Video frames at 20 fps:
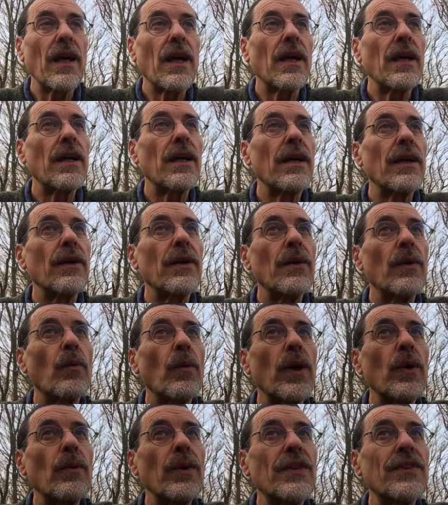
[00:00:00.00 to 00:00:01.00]

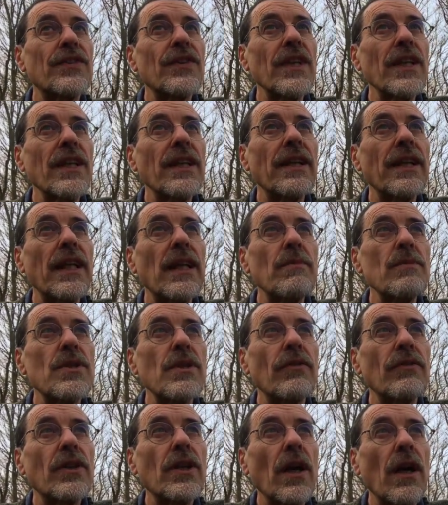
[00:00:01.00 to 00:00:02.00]
When we sing names
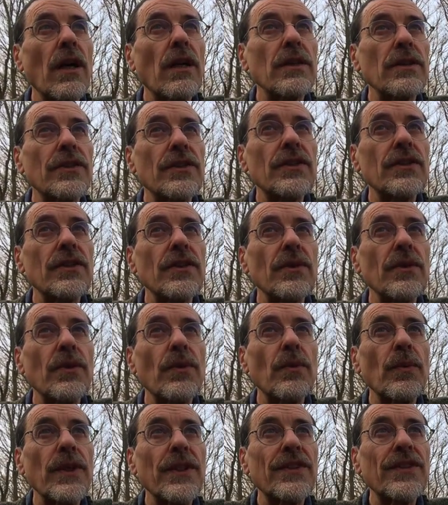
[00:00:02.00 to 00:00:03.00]
of gods,
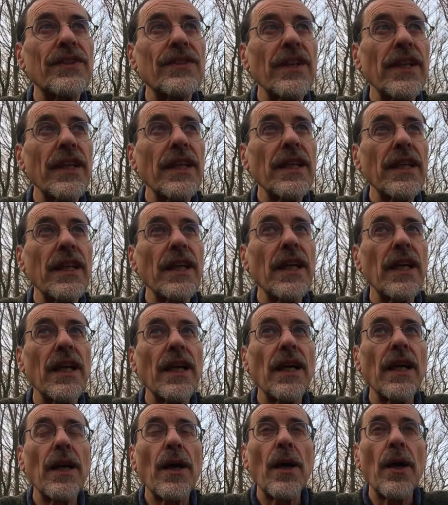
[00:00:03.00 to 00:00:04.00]
we sing
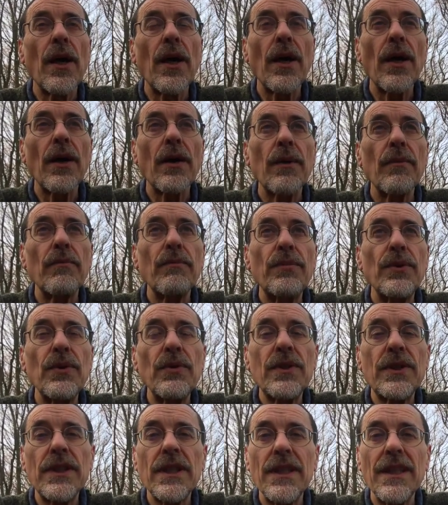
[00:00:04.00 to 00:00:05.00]

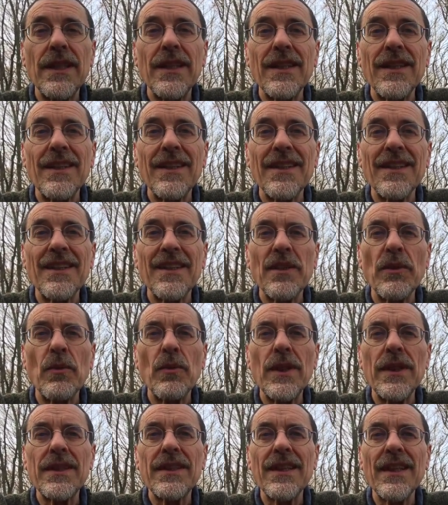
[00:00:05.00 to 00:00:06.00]
beauty,
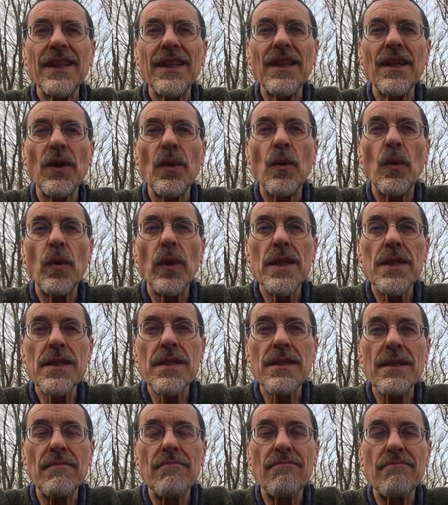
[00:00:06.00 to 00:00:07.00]
we sing
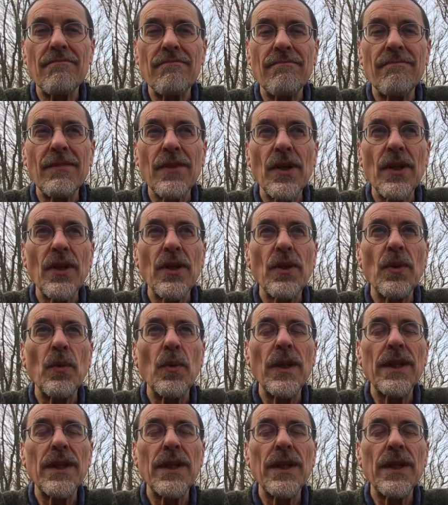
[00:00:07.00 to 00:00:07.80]
wisdom, we